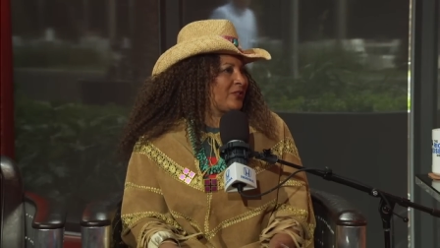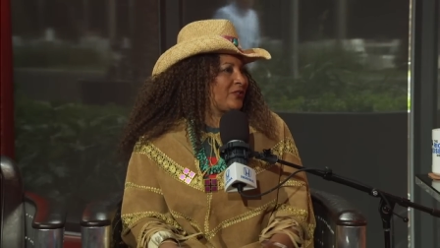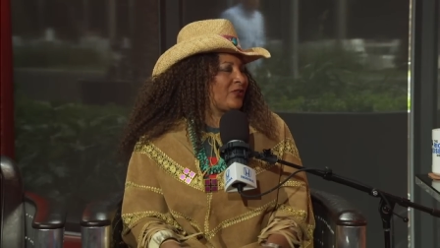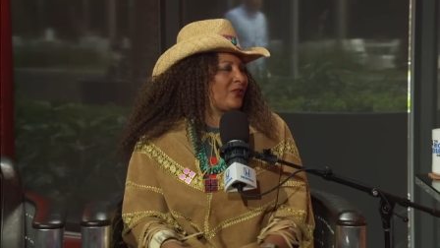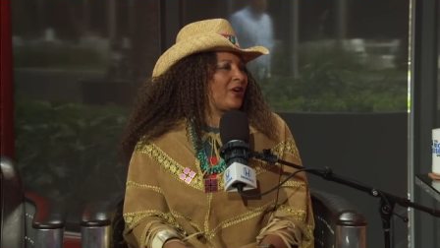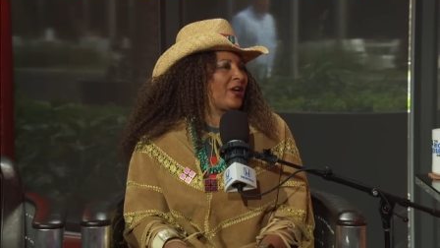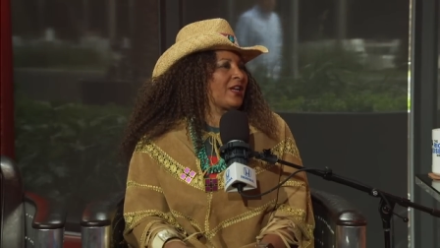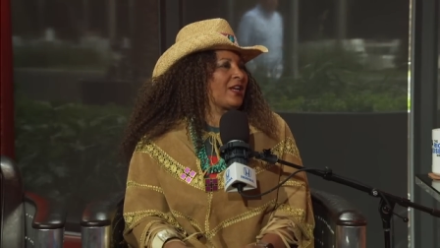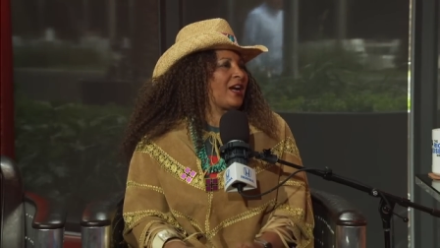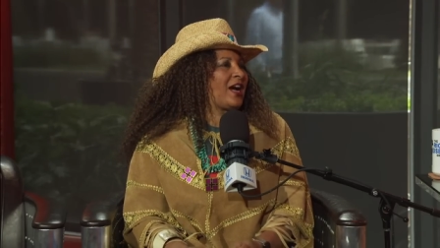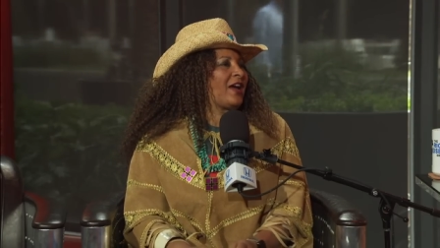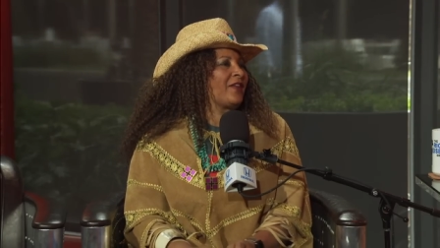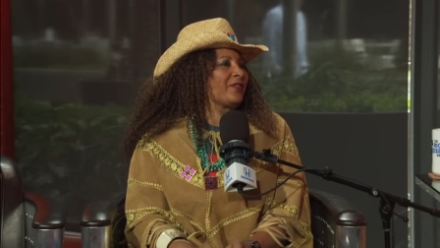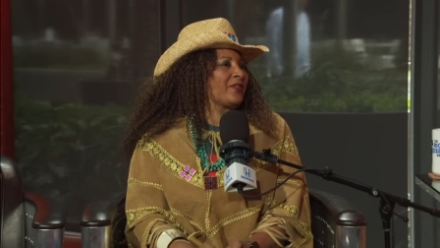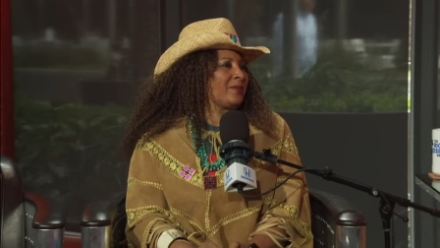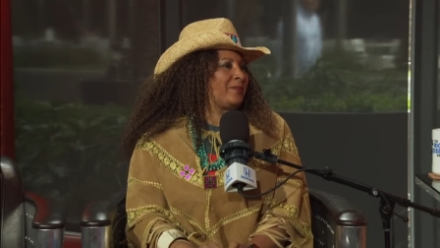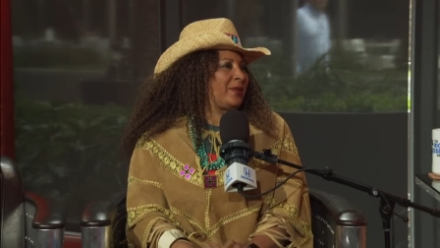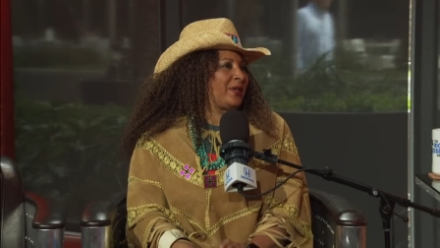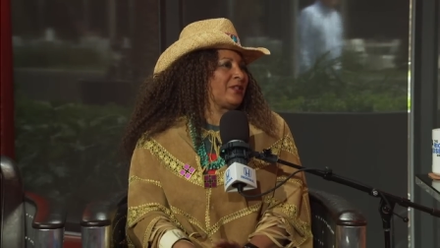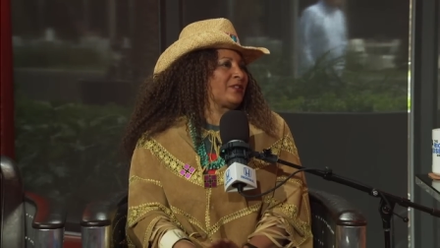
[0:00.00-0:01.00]
So I got
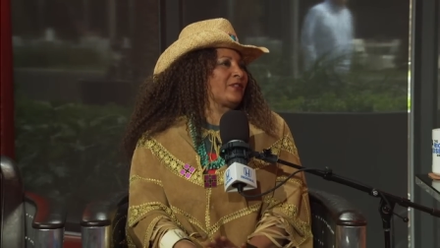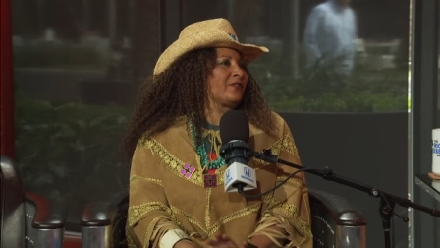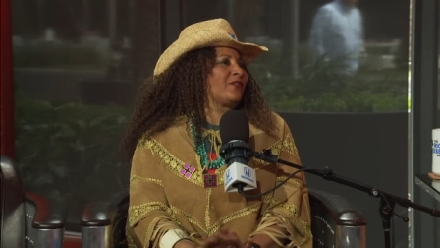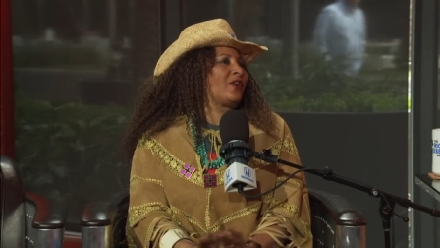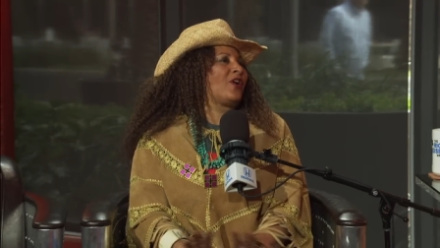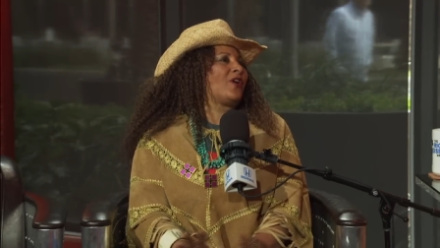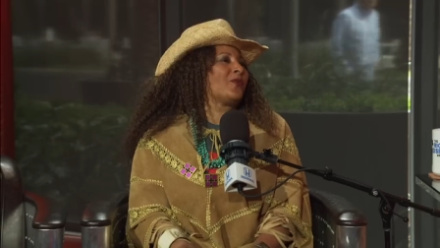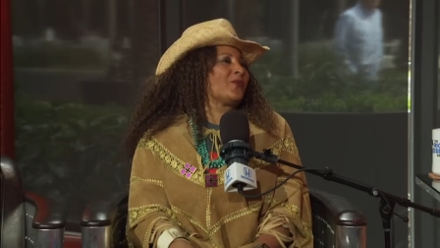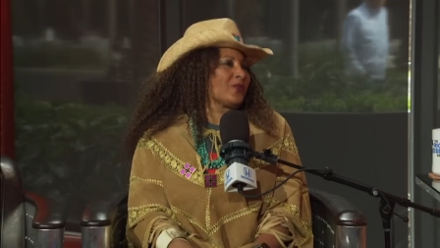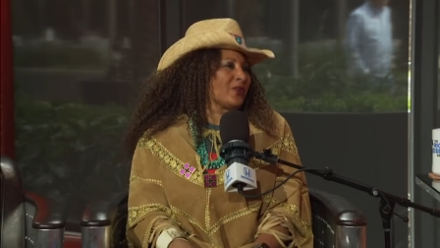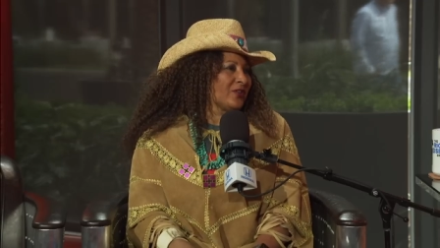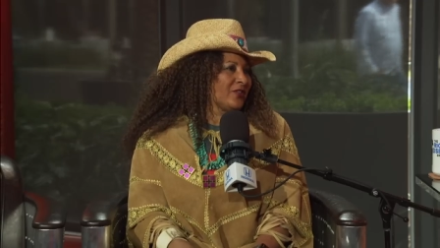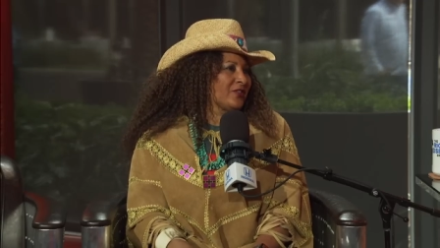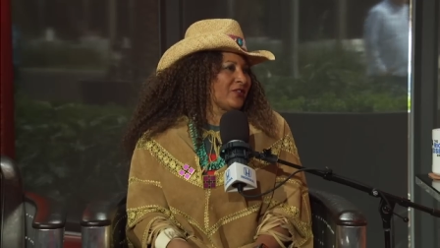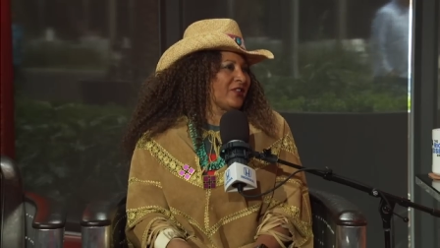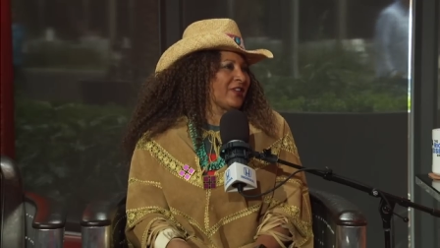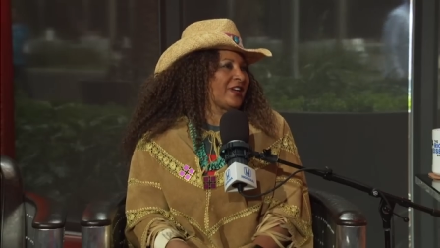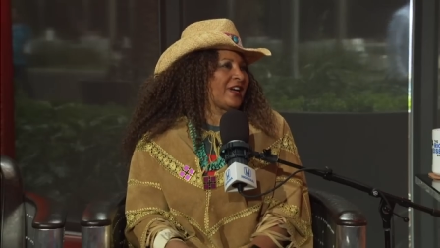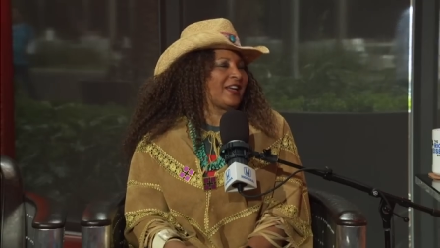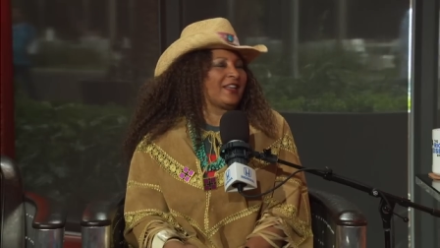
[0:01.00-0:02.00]
the best of all
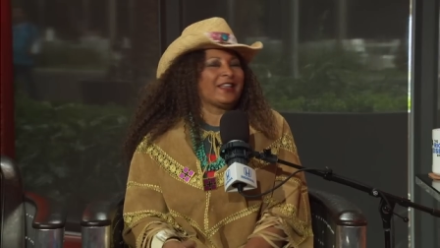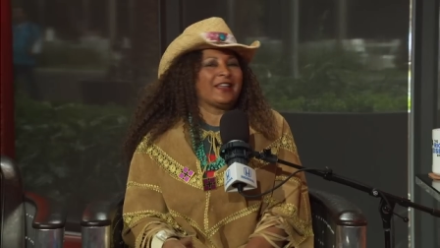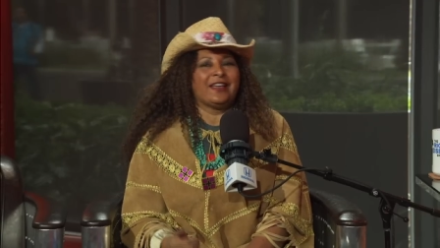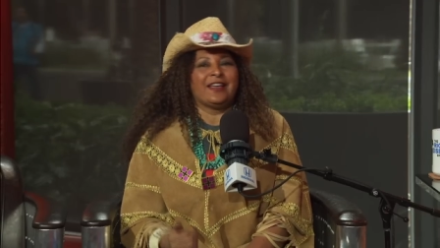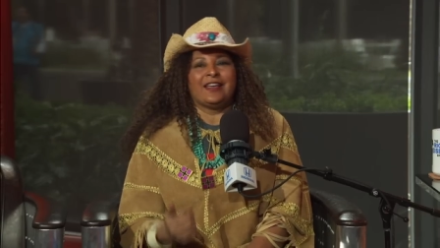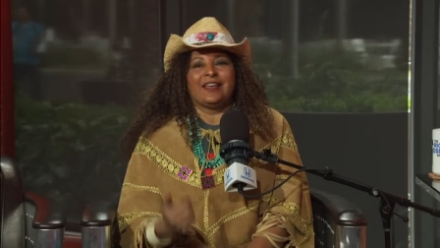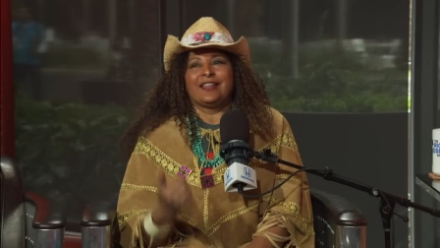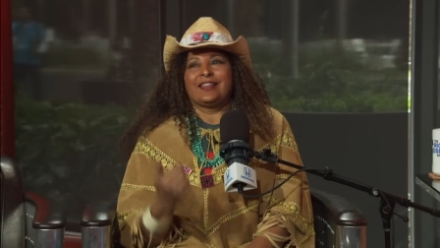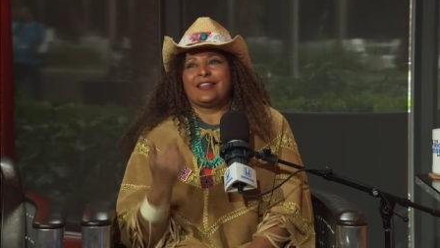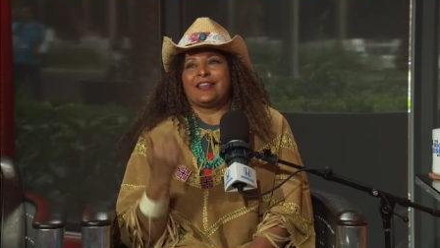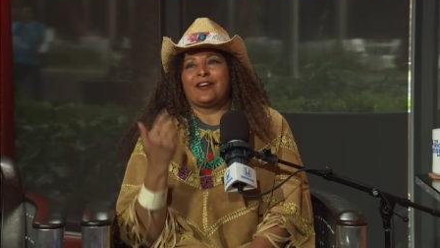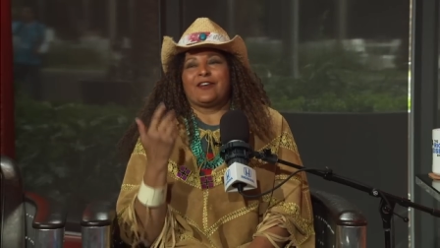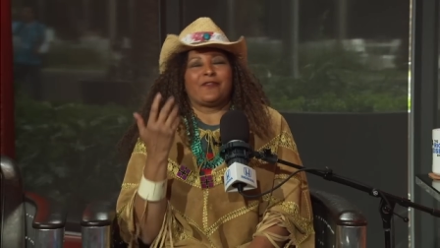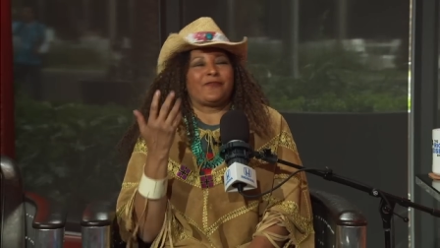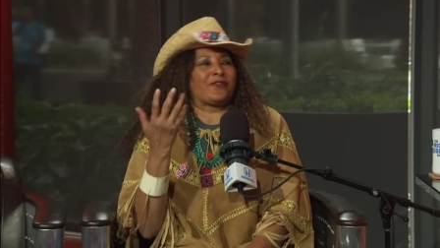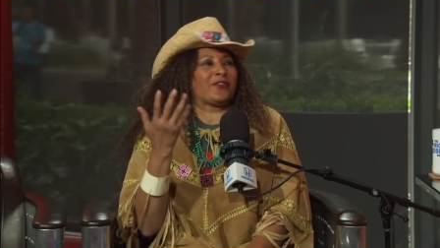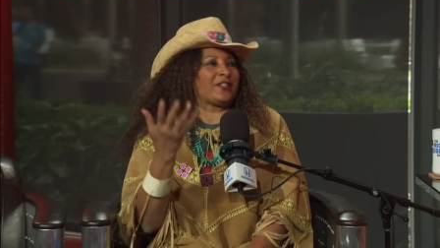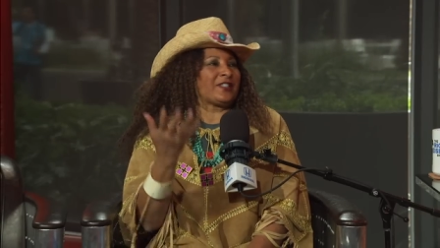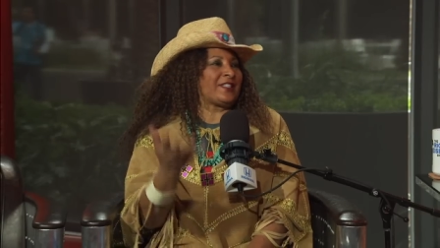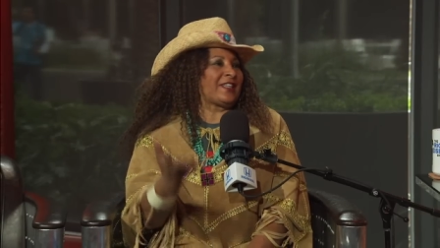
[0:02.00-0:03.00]
worlds. You got the Air
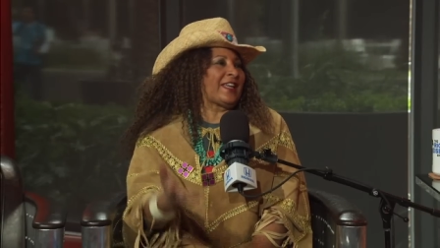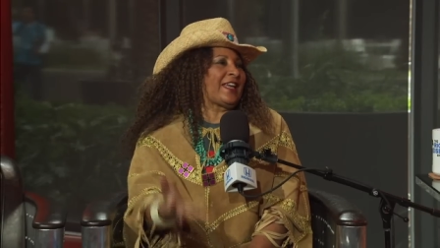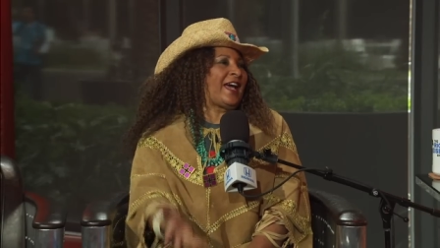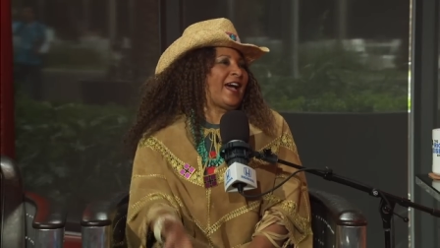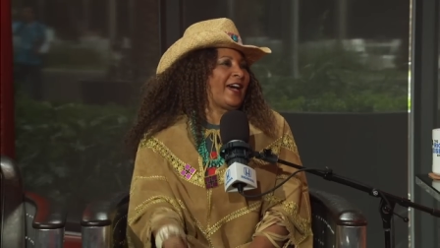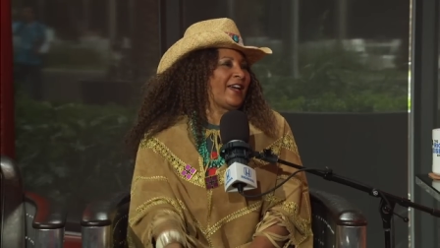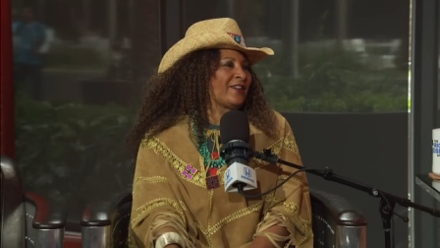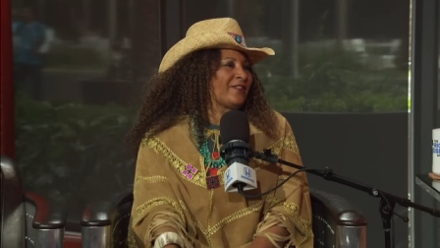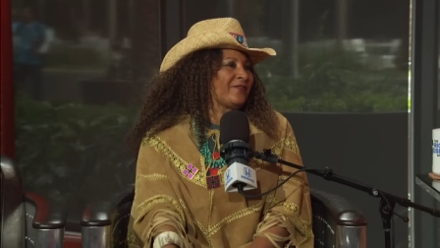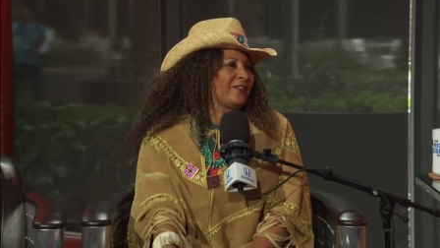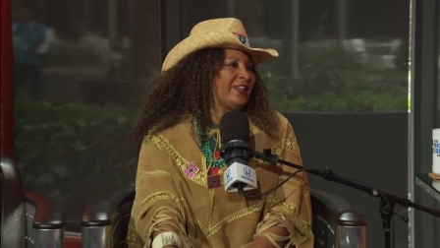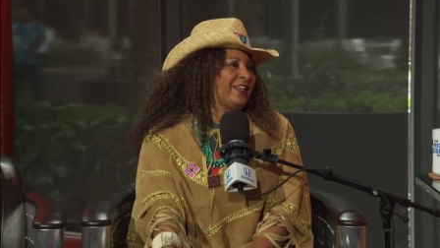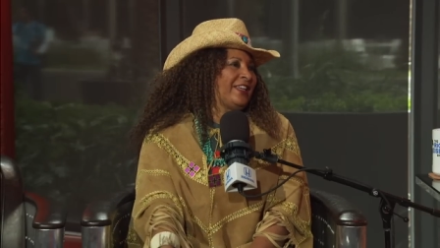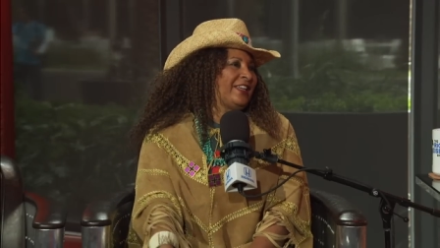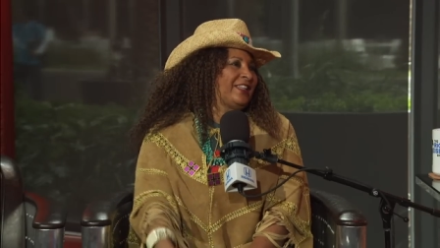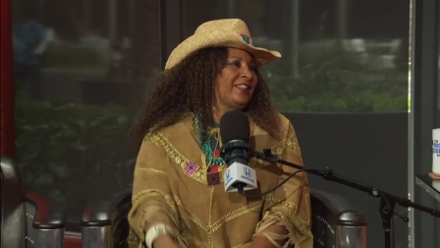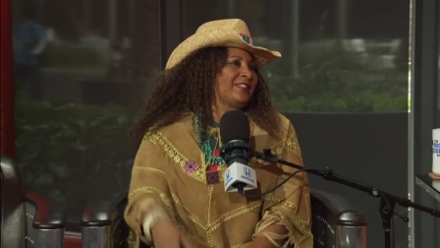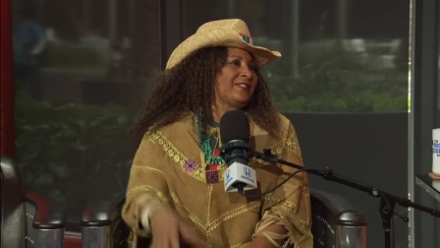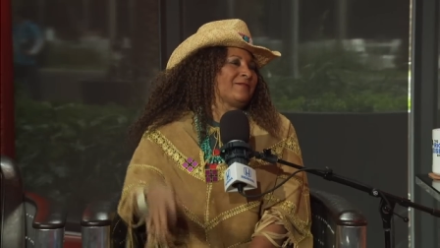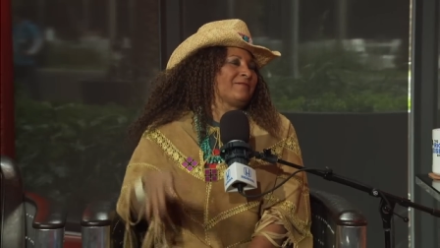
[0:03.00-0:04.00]
Force Academy
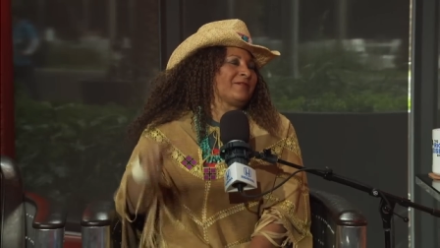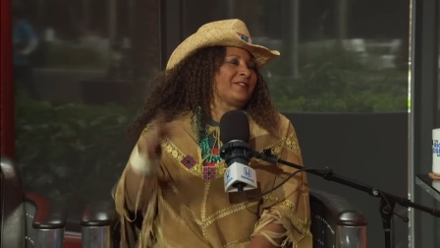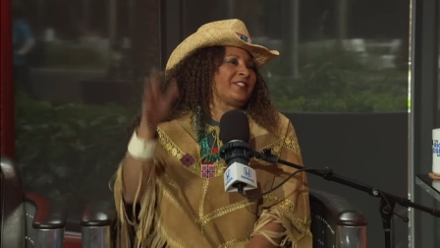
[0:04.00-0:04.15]
and yeah.